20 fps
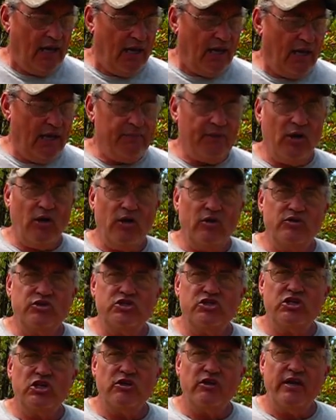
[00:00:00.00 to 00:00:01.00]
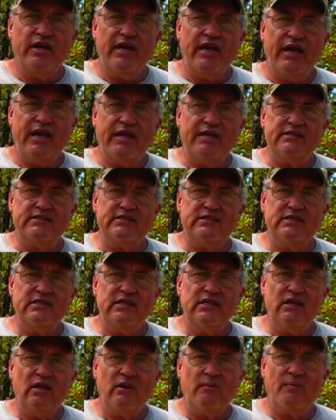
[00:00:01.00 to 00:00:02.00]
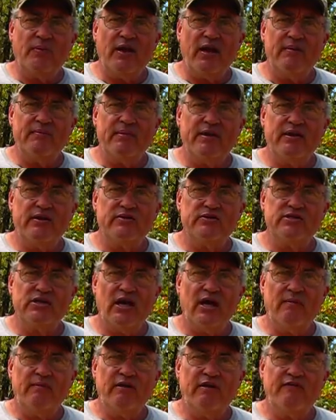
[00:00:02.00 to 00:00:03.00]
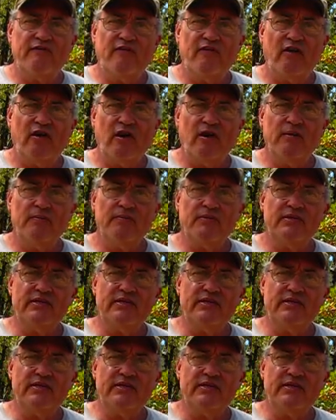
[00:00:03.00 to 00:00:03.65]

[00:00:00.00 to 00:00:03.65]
I'm your host, Jerry Hansen, here at Pine Meadows Hobby Farm.